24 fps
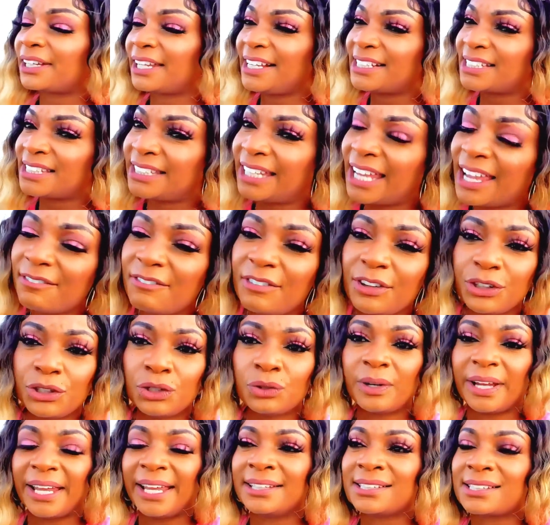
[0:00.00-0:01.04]
He's given
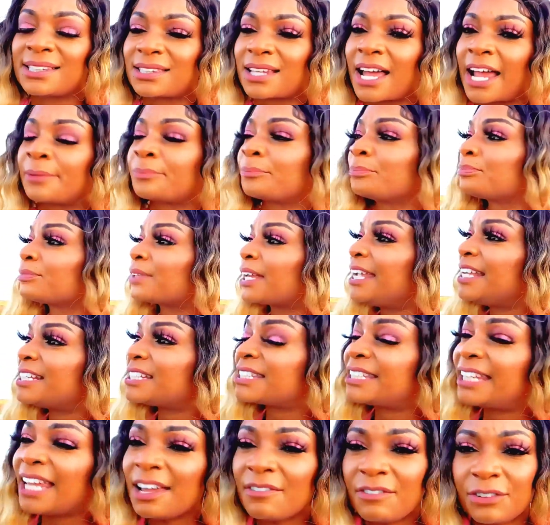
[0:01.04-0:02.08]
you insight. He's
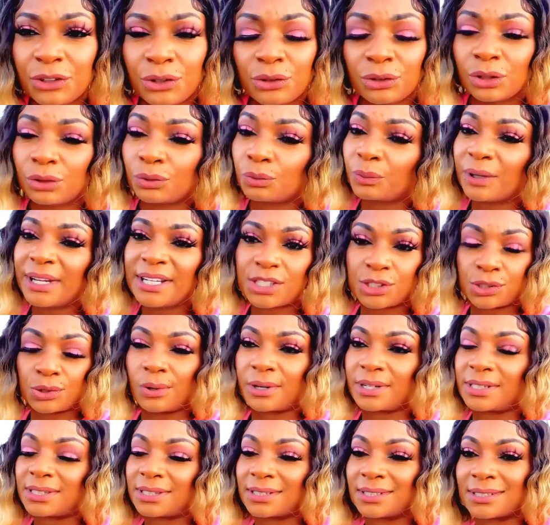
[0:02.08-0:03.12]
given you the
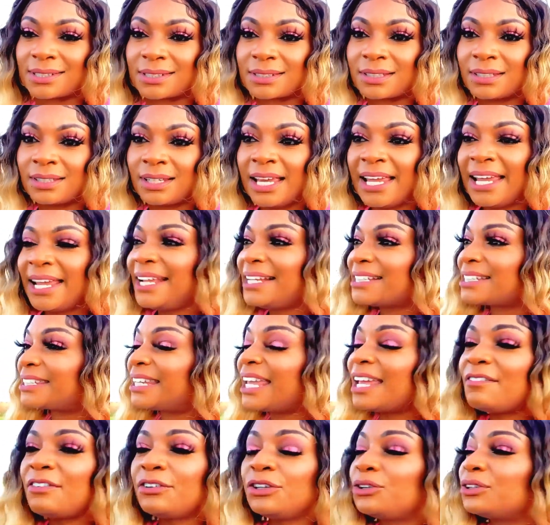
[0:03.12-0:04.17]
resources. He's
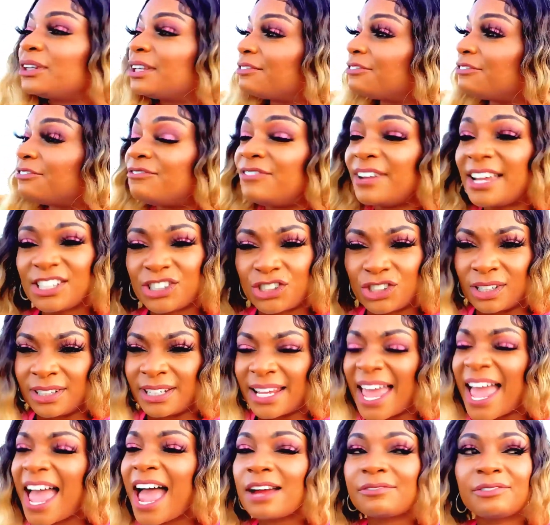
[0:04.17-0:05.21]
given you the vision,
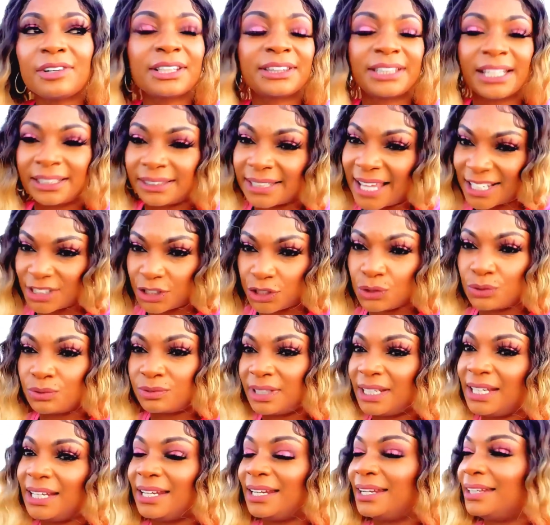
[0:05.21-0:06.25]
everything that you
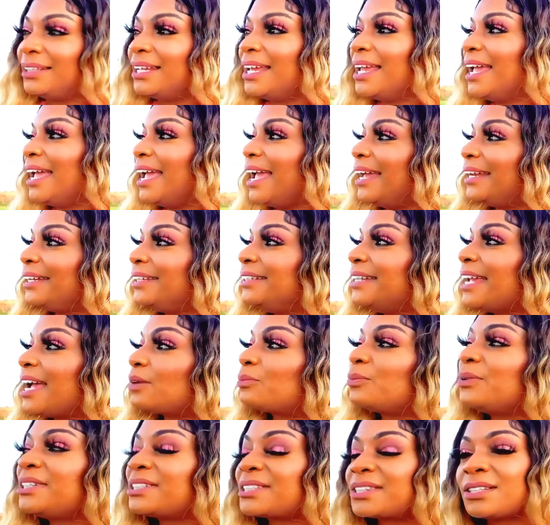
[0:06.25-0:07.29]
need. And yet
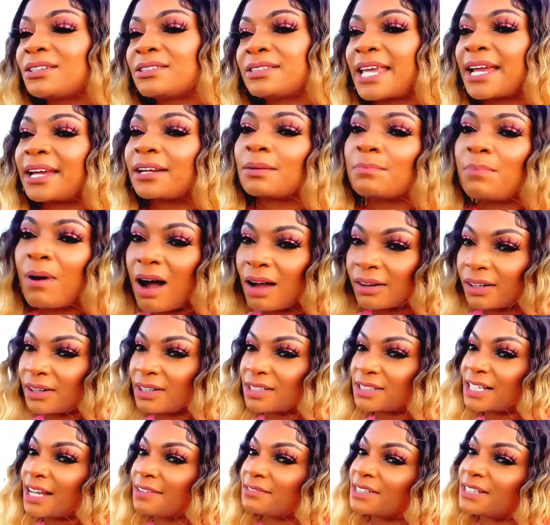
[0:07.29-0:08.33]
we still take it upon
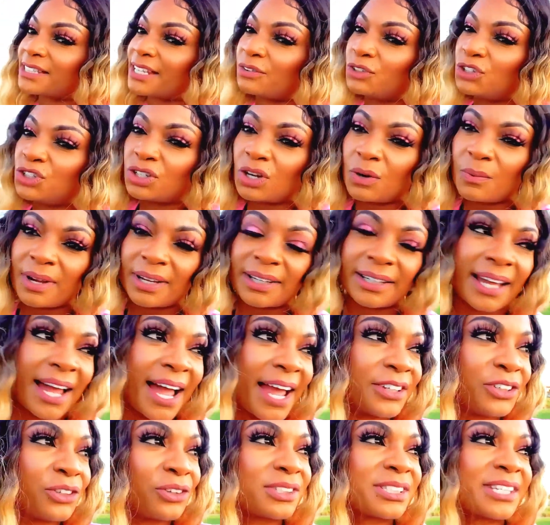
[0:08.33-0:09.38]
ourselves and say, you know what,
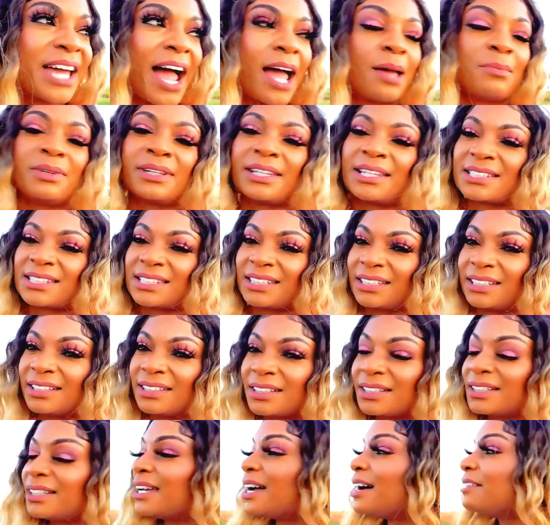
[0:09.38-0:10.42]
God, your timing isn't good
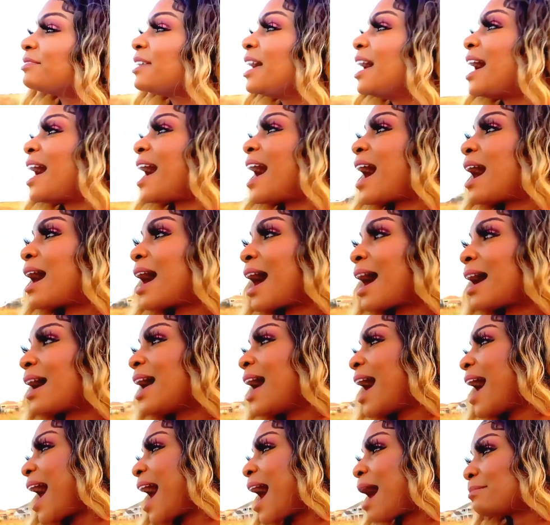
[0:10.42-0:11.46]
enough.
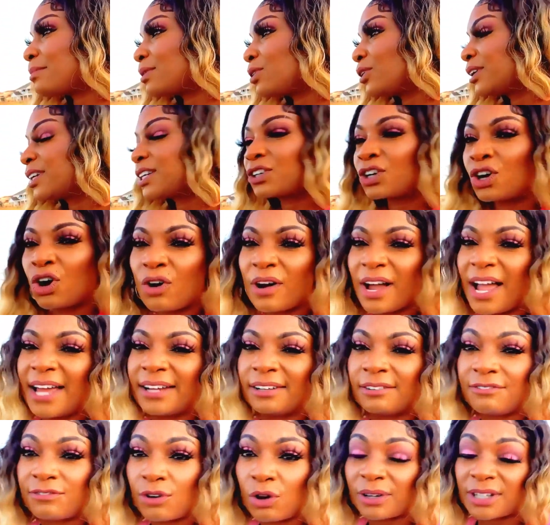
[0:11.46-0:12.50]
I'm going to go ahead
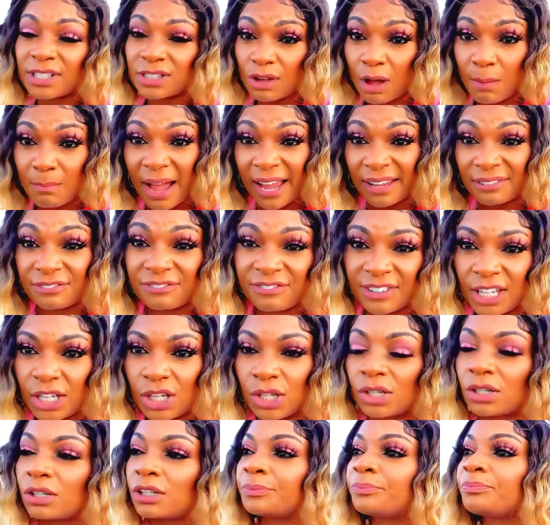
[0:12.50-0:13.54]
and focus on my
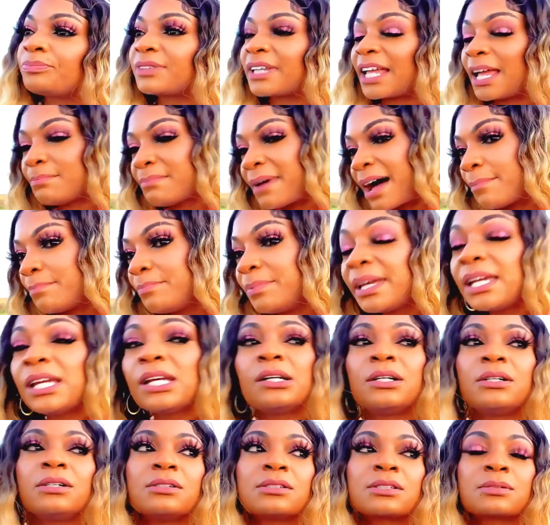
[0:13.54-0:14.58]
fear and my
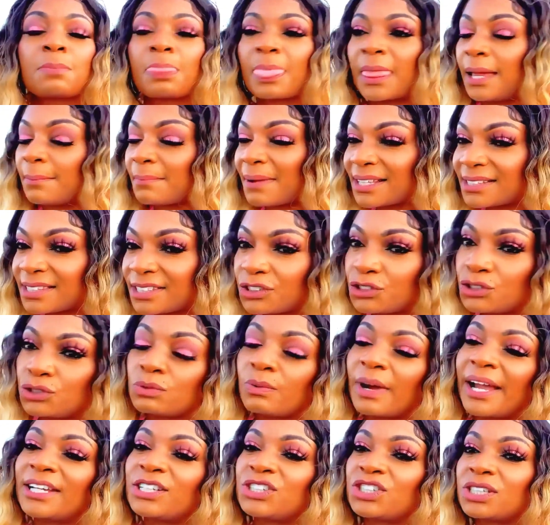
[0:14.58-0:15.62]
bills and my
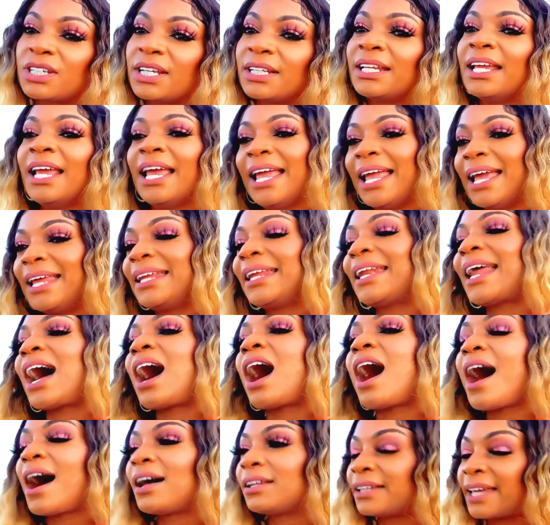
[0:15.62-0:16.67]
situation. And then I
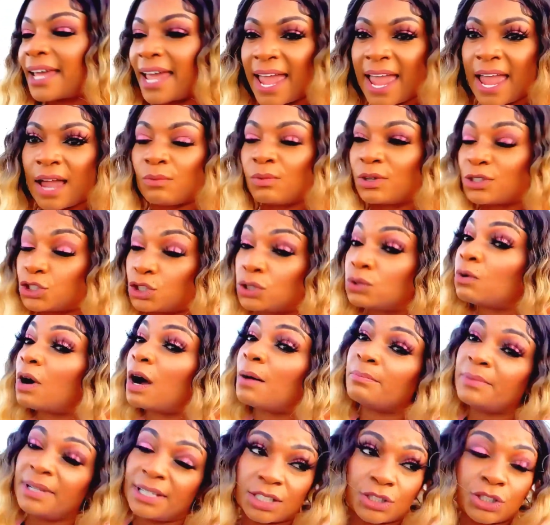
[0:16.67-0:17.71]
holler at what you
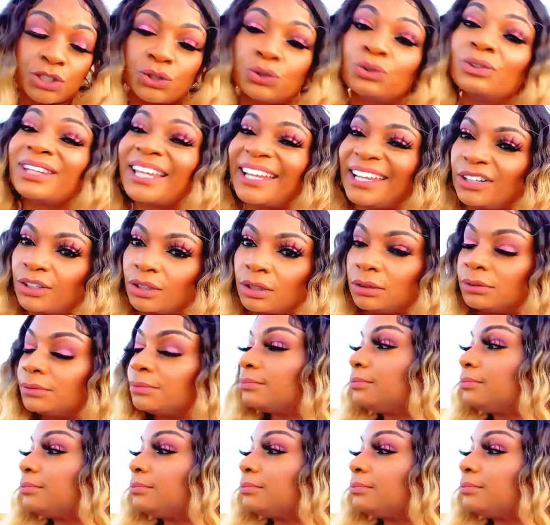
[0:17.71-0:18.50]
want me to do later.